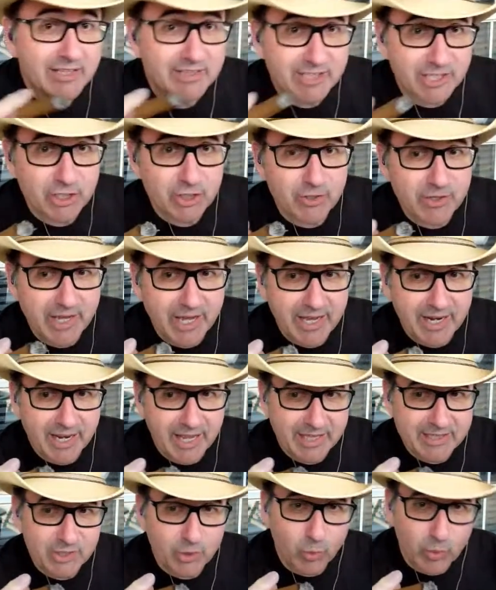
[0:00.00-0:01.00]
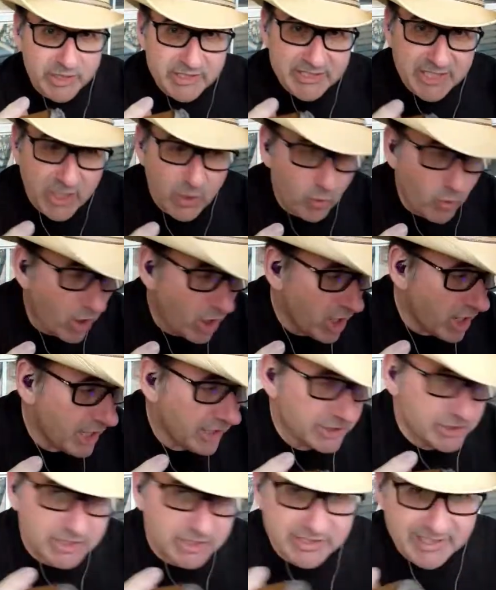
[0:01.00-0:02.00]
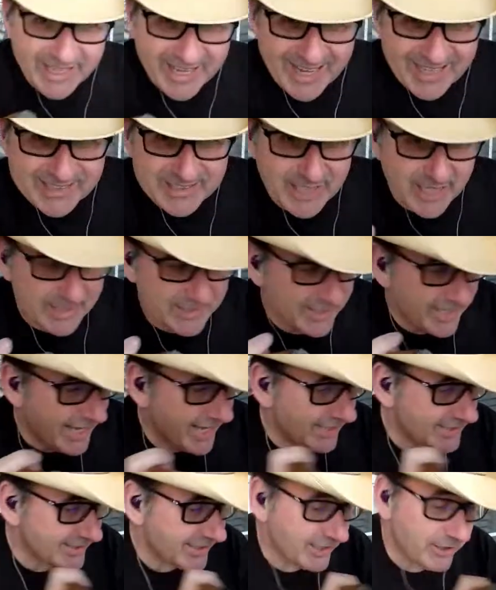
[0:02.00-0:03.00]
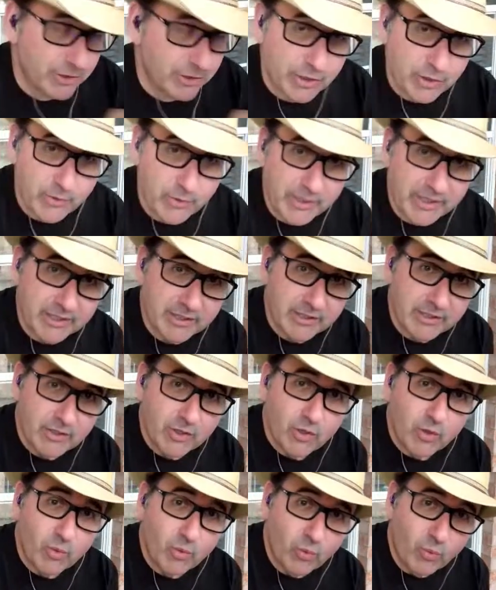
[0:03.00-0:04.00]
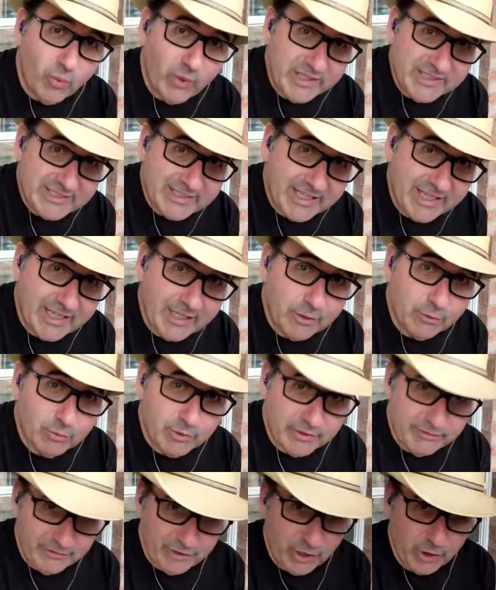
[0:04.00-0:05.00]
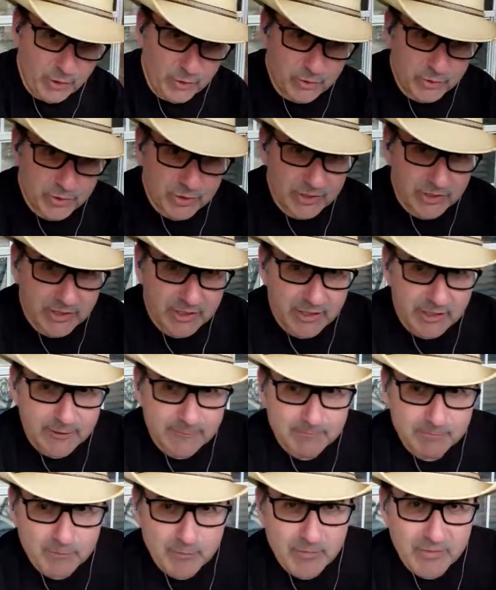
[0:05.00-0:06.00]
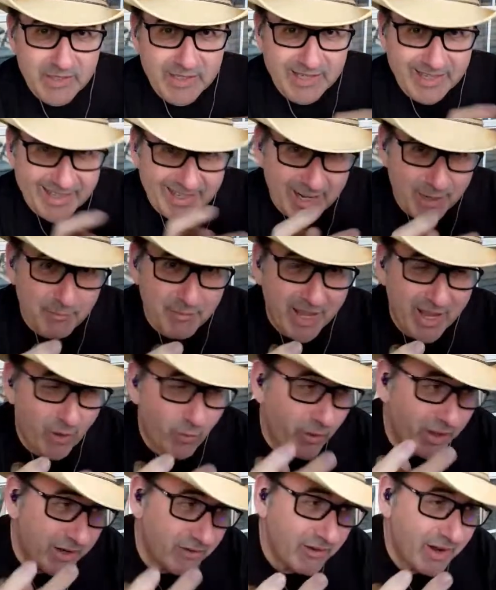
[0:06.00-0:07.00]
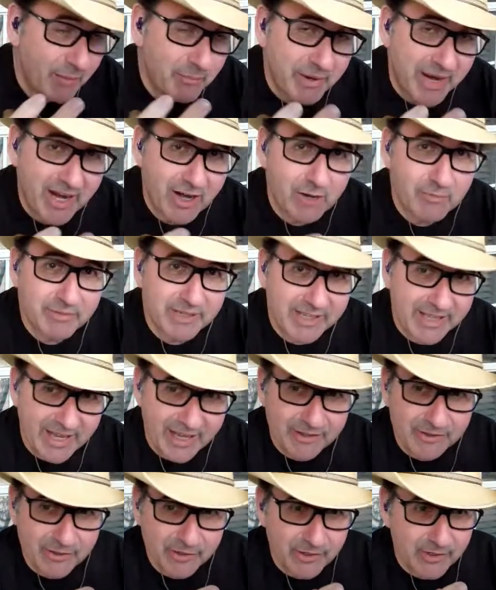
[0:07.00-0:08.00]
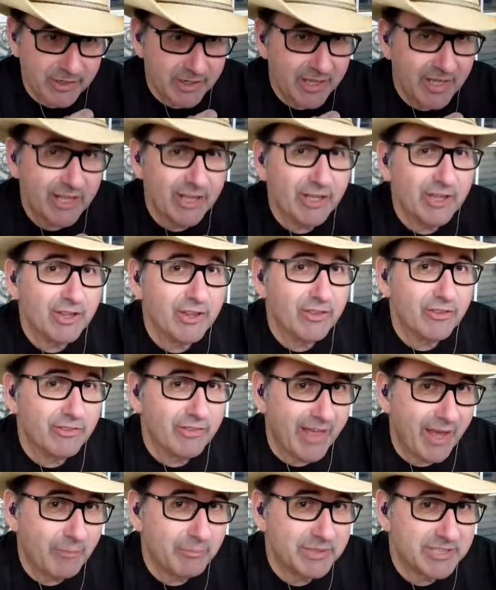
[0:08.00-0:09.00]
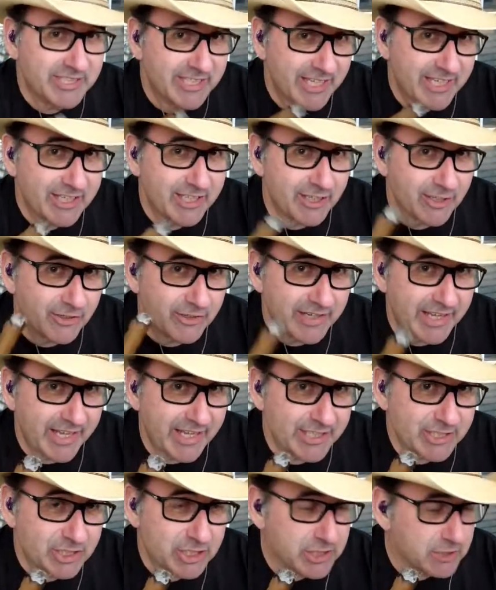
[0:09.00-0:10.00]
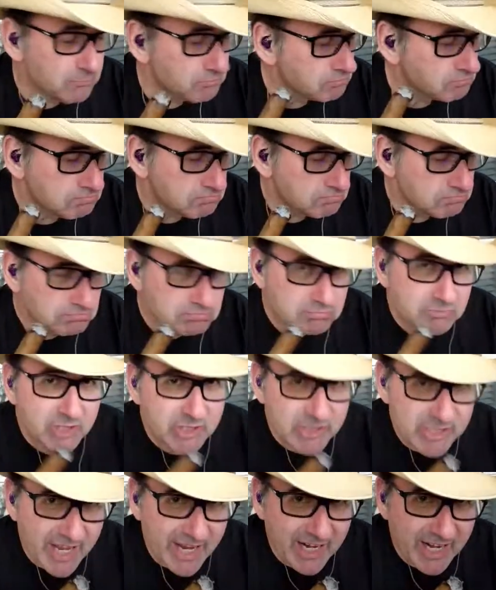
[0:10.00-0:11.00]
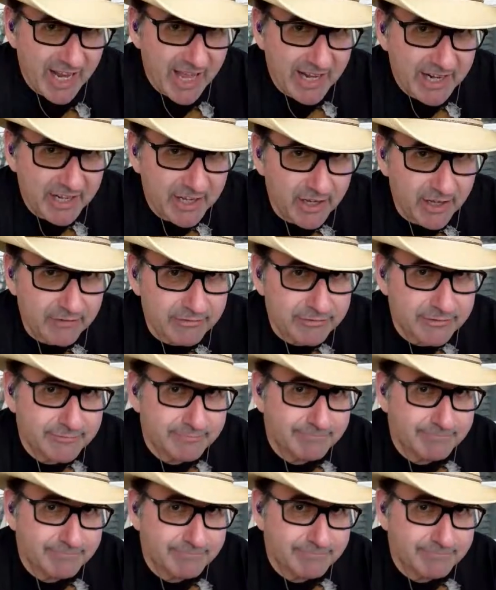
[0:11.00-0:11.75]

Then you got like the Whiskey Wash and guys like that that are doing whiskey reviews. And I'm like, why don't I pair them together? That particular niche, not a lot of.